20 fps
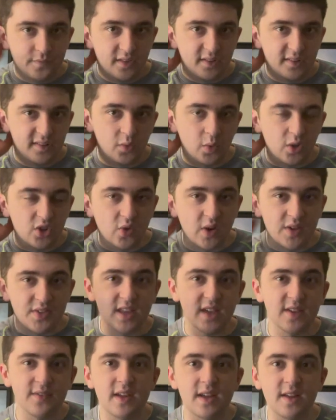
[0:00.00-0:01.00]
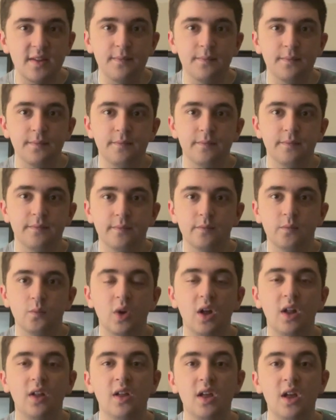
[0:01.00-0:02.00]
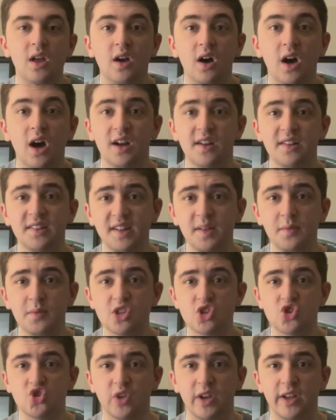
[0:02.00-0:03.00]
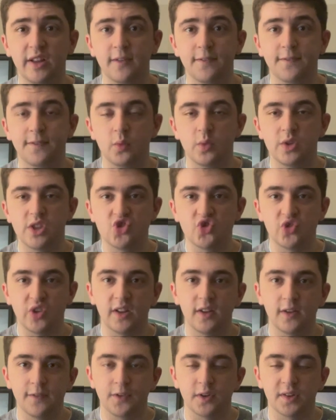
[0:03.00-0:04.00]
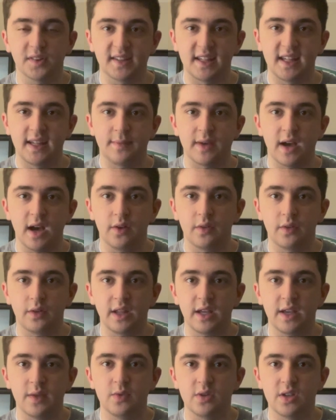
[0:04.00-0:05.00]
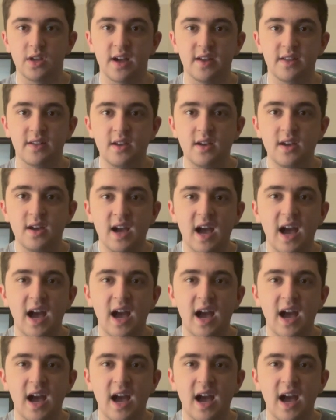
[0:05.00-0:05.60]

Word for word: So what do I think of it? Well, honestly, when the trailer, when the trailer first came out, like when I,